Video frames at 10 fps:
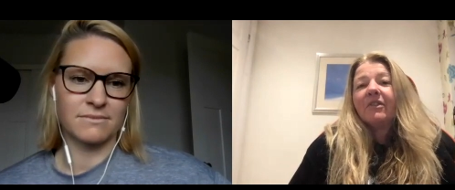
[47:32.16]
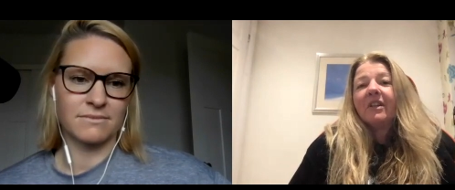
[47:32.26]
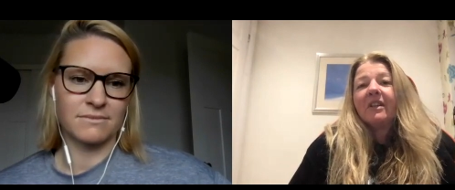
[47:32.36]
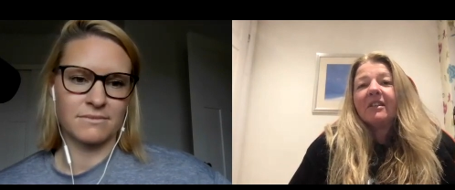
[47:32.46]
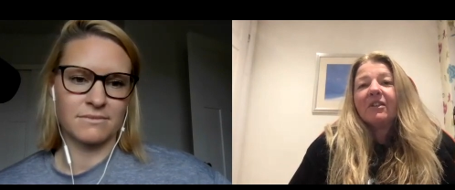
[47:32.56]
Speaker 1: the
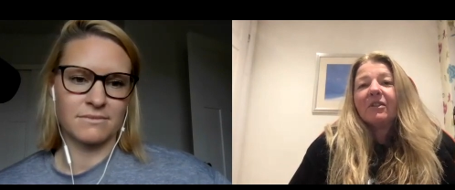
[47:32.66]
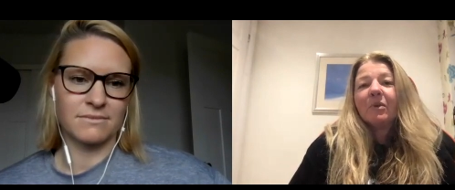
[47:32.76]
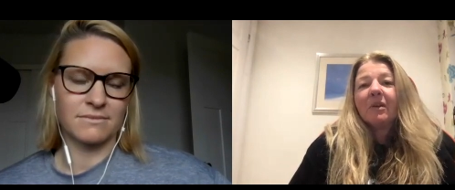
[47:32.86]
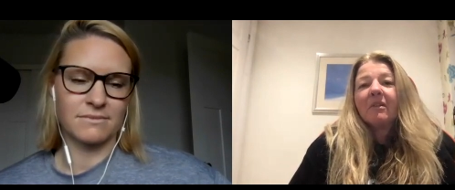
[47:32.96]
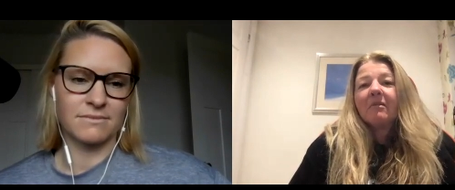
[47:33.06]
listeners
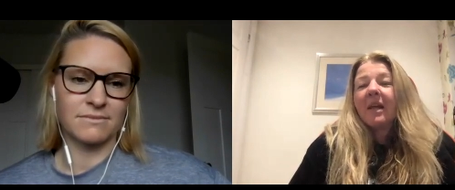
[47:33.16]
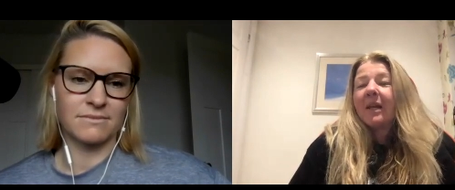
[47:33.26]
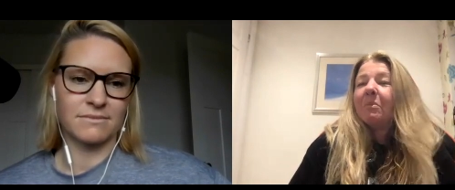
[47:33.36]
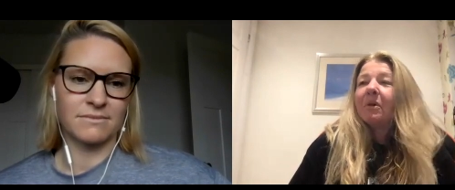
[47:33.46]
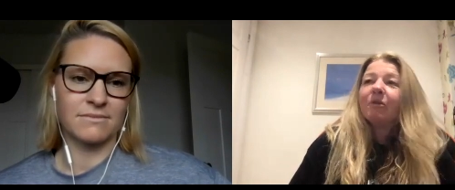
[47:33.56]
with
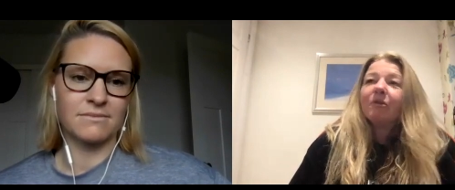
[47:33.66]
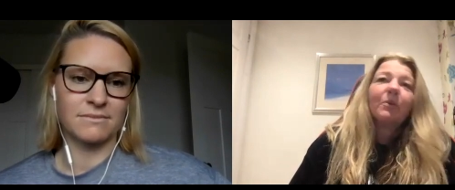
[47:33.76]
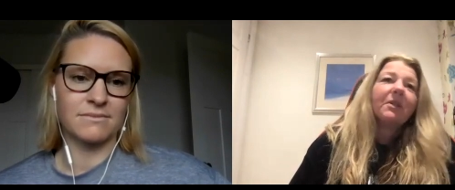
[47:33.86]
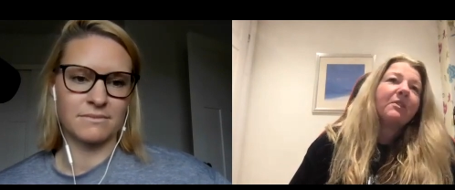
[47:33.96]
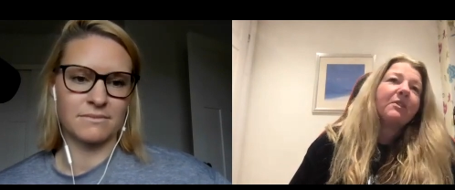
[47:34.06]
any pearls of
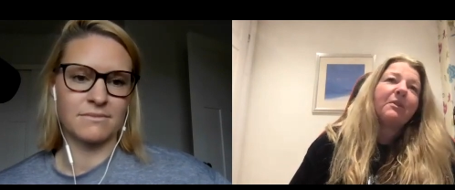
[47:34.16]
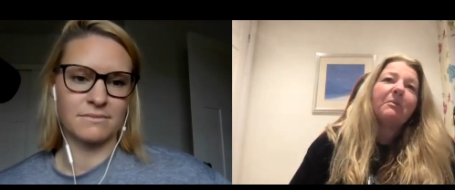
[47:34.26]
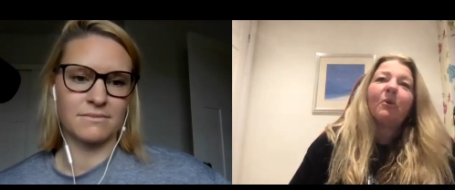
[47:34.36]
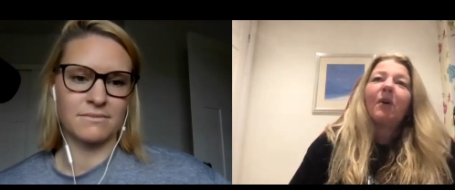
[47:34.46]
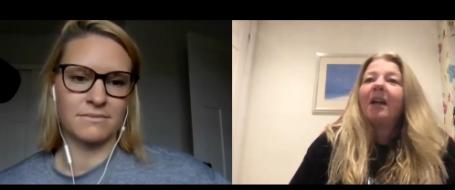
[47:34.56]

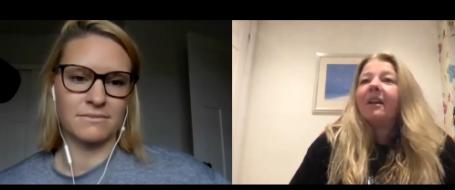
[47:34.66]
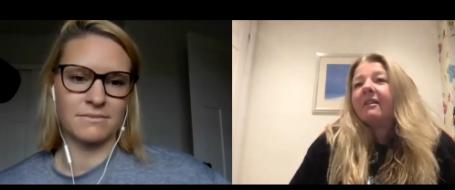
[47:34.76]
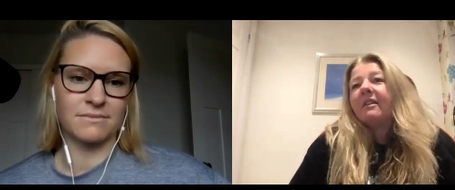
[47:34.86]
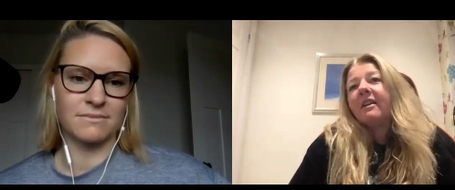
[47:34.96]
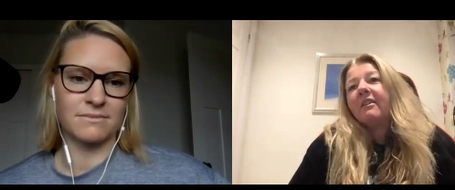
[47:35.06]
wisdom or
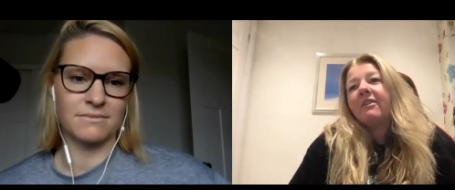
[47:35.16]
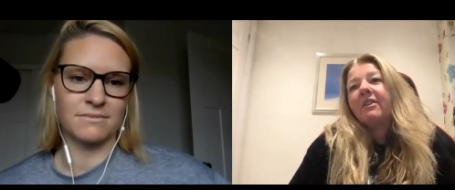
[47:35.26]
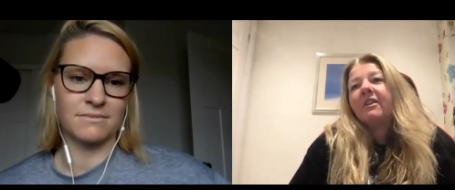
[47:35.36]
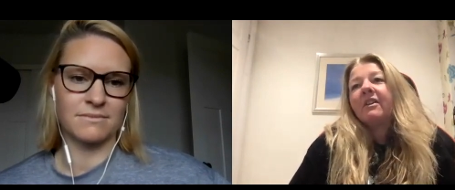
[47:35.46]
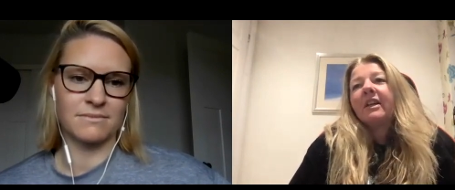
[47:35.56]
anything
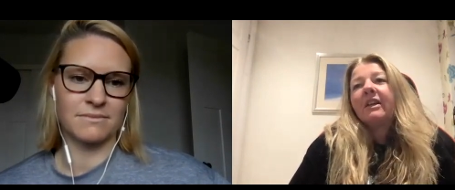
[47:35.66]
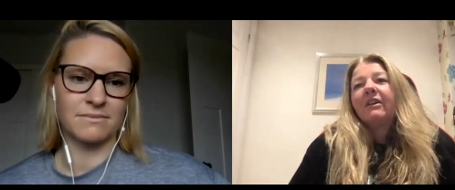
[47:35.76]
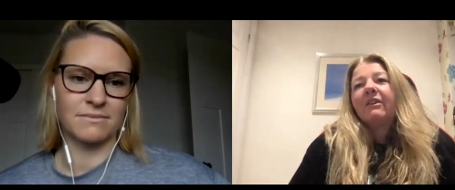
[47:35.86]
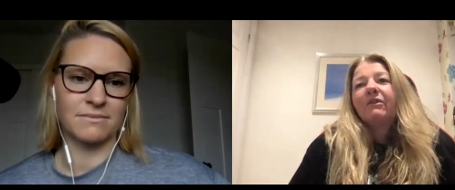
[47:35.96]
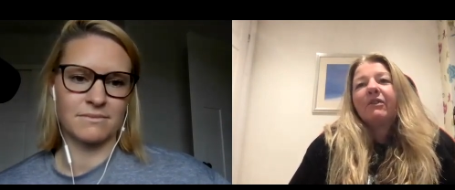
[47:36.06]
that
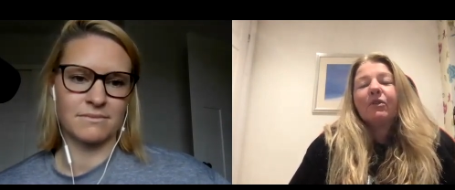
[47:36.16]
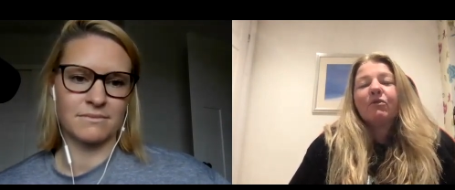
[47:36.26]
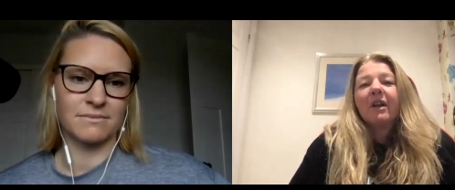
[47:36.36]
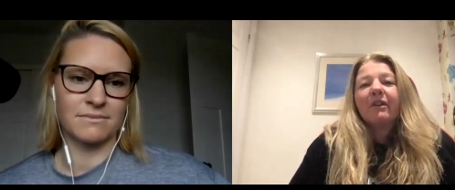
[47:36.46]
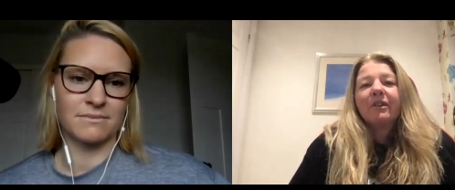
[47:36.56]
that feels
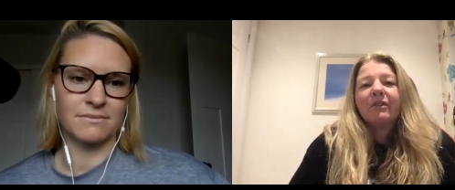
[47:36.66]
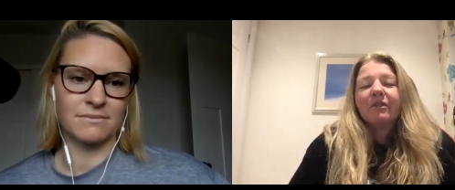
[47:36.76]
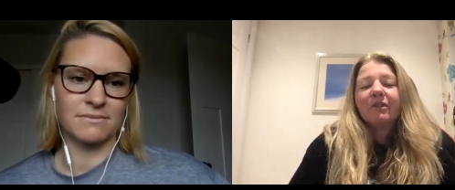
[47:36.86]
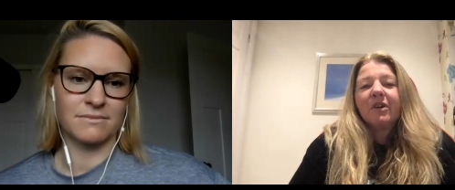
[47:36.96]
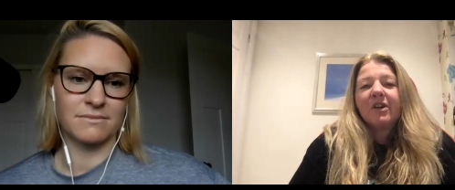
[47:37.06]
relevant
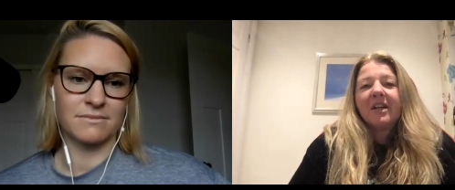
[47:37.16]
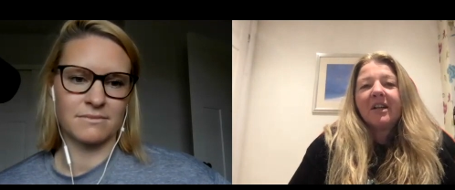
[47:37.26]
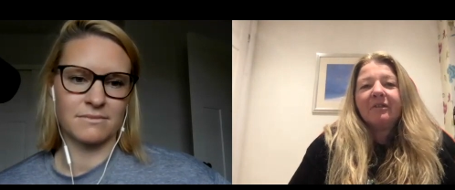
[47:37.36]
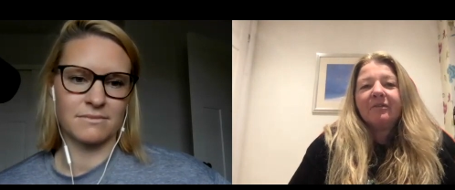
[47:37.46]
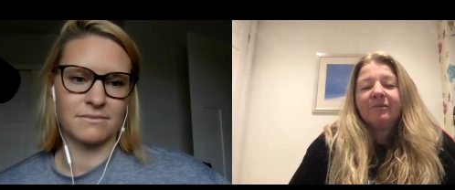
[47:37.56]
for right now?